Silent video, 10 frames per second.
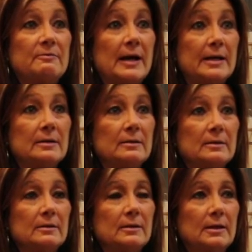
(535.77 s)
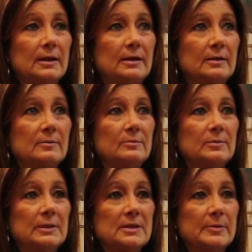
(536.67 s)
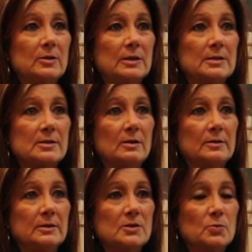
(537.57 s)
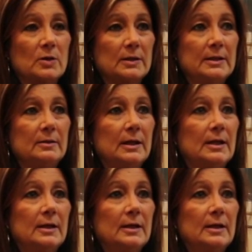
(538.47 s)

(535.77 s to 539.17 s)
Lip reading: fun experience on the snorkeling.